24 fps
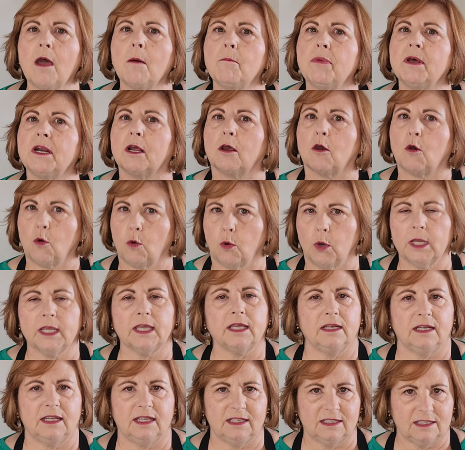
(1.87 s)
but a quick
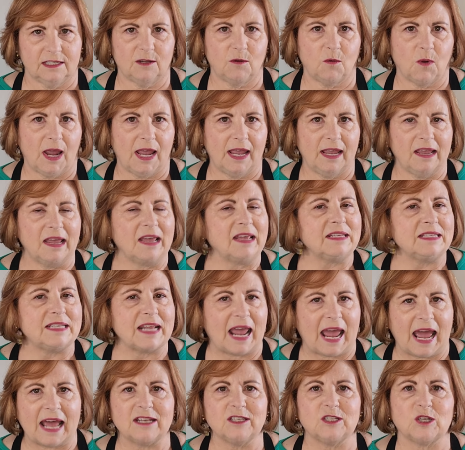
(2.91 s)
and easy way
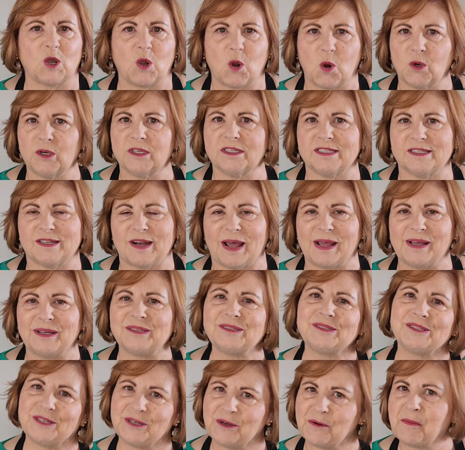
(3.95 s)
to add decor and
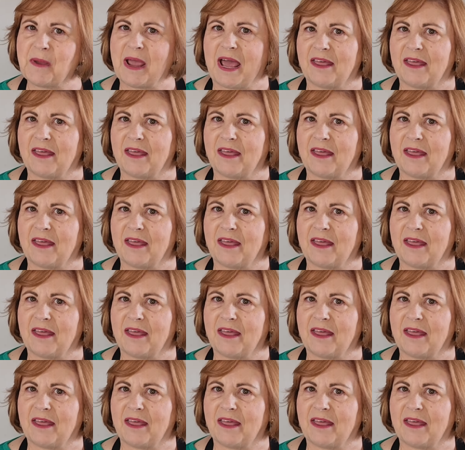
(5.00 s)
style to your